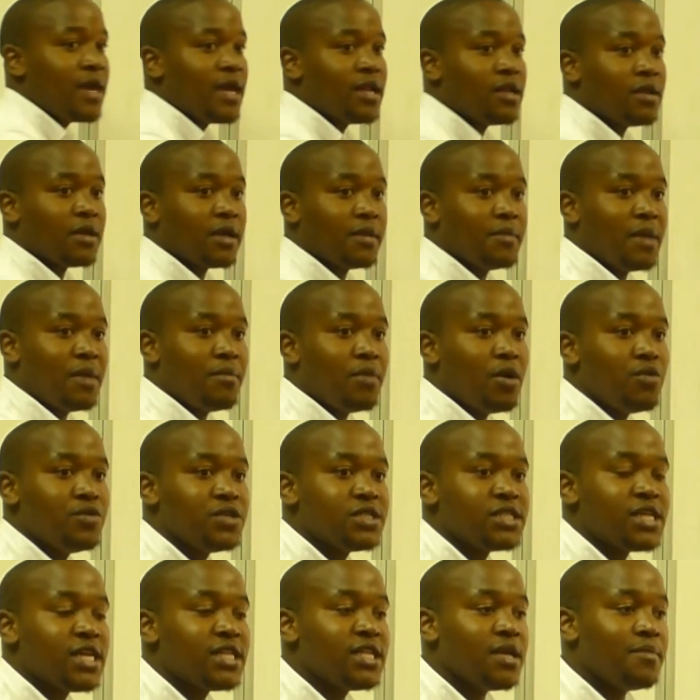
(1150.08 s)
bell? Remember we
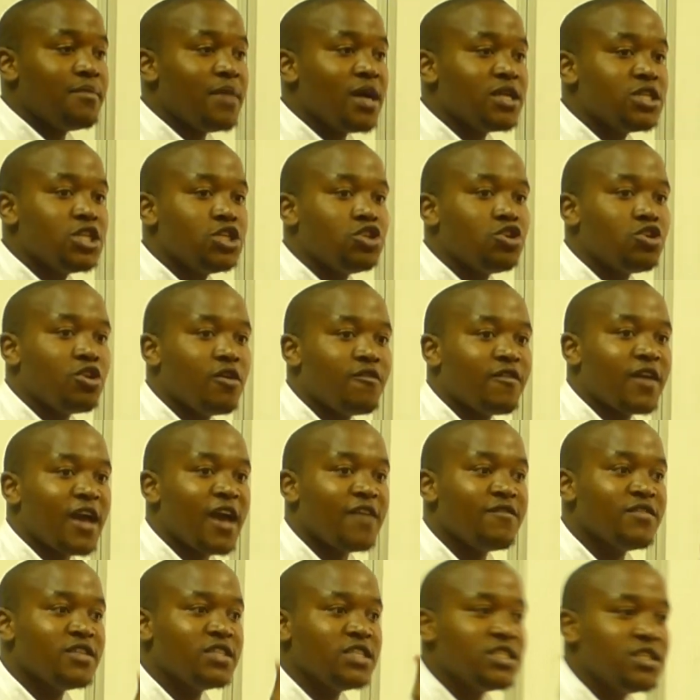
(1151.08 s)
said the magnitude of
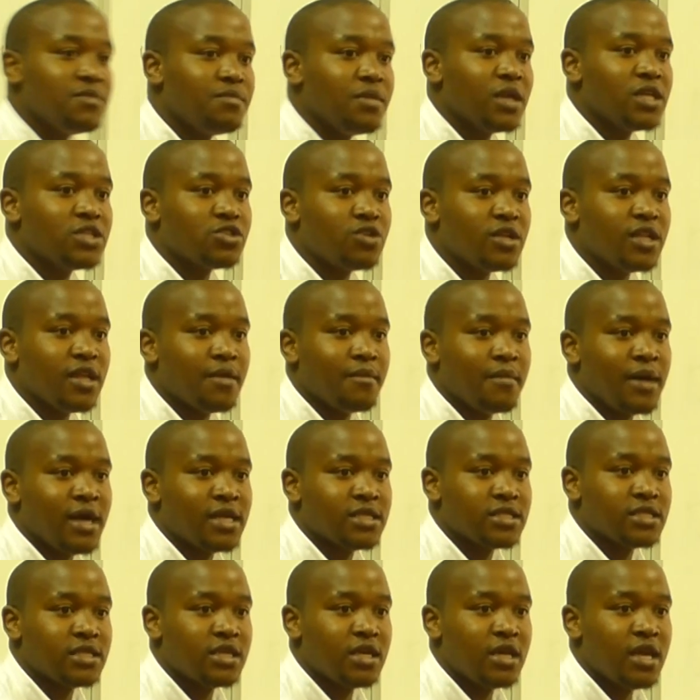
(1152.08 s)
gravity depends on the
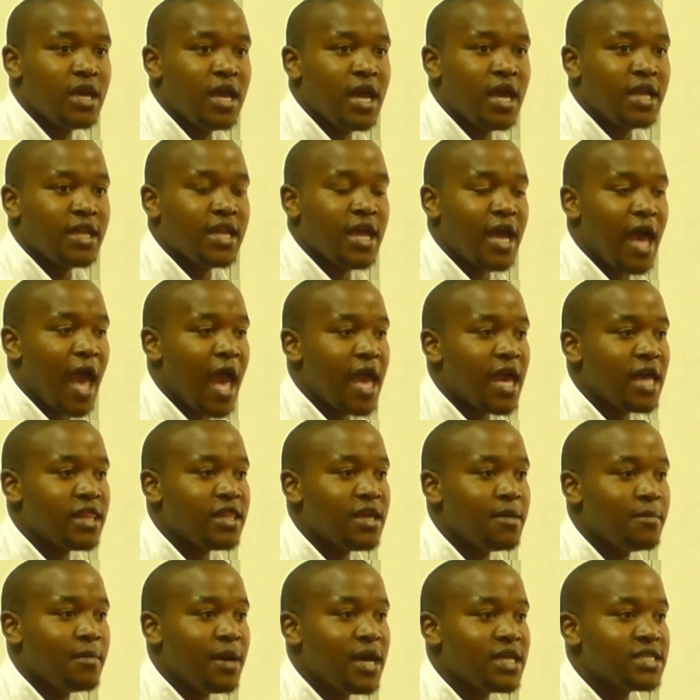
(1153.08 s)
mass. The
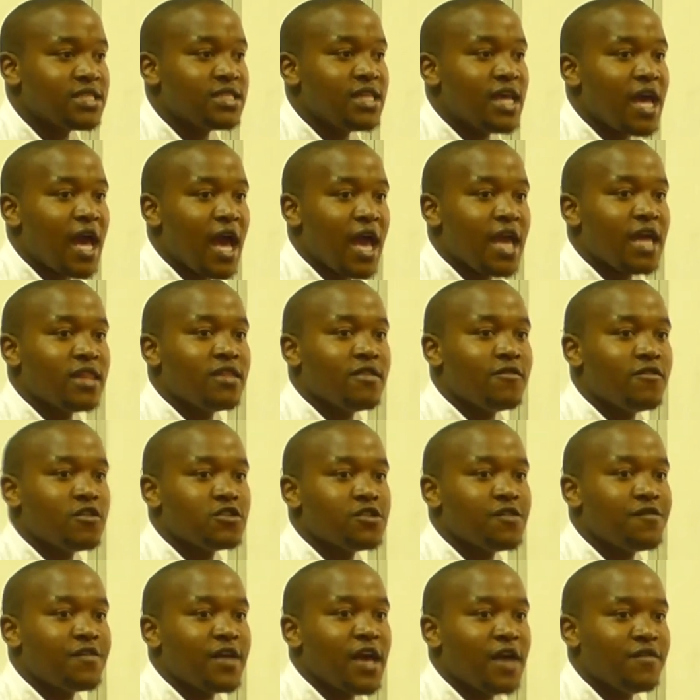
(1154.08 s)
higher the mass, the higher the
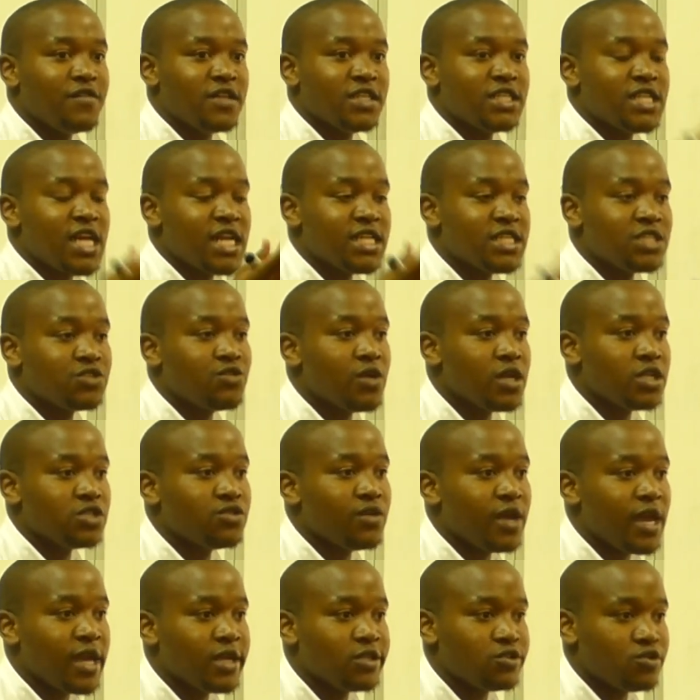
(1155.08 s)
force of gravity that is going
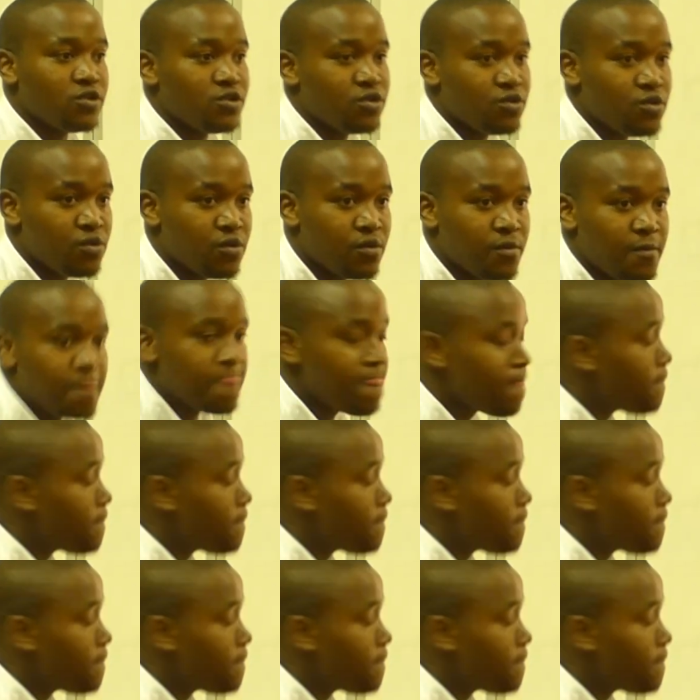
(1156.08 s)
to act on you.